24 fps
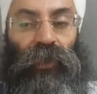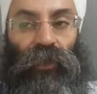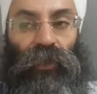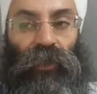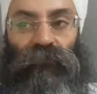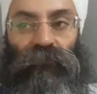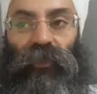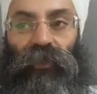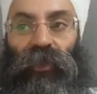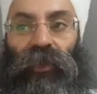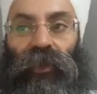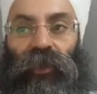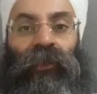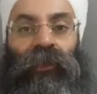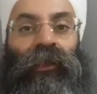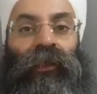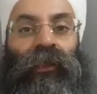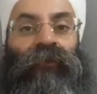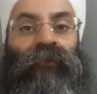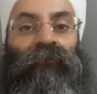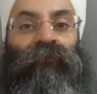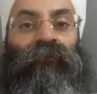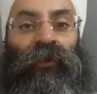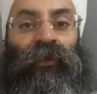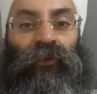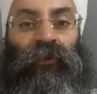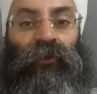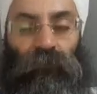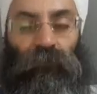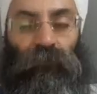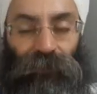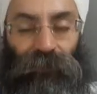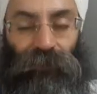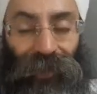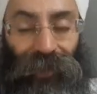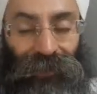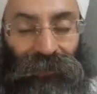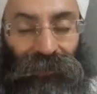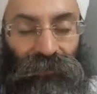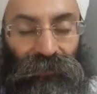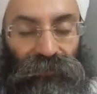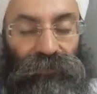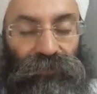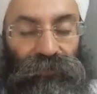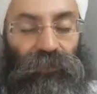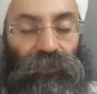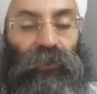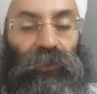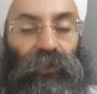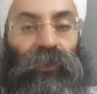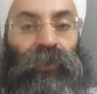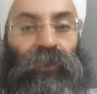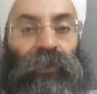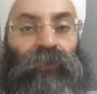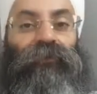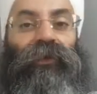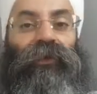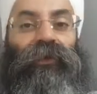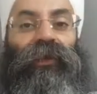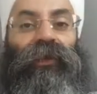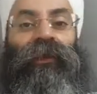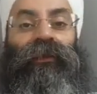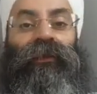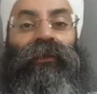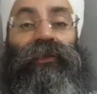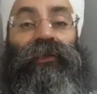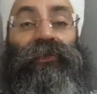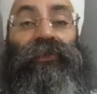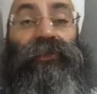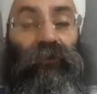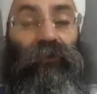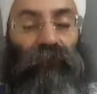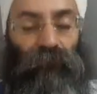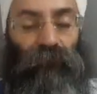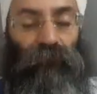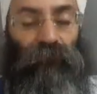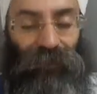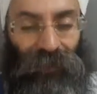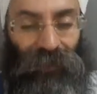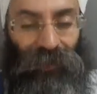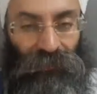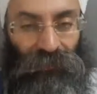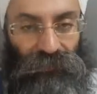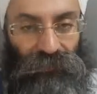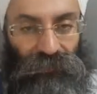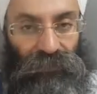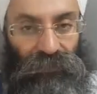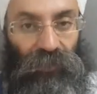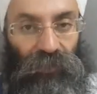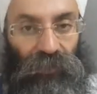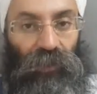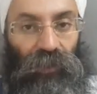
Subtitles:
if they can invent the planets, if they can discover planets,